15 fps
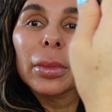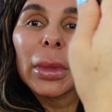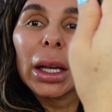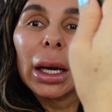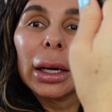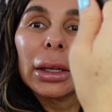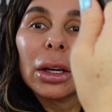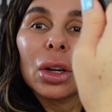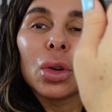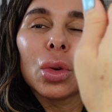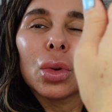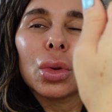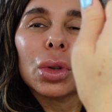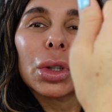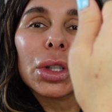Had a
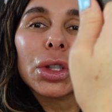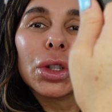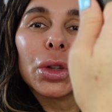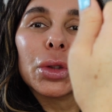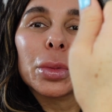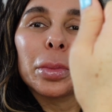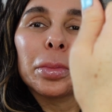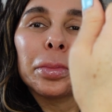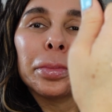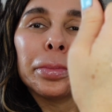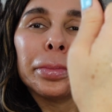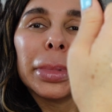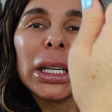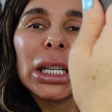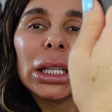gorgeous
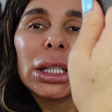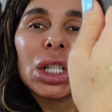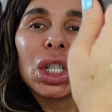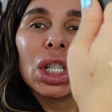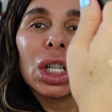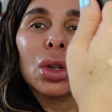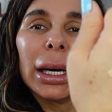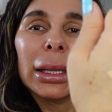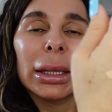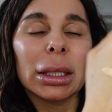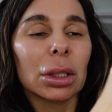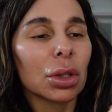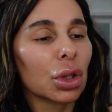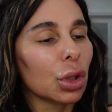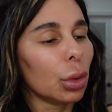peachy
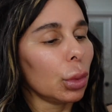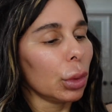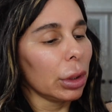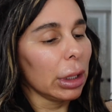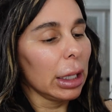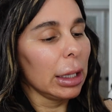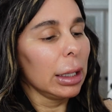undertone.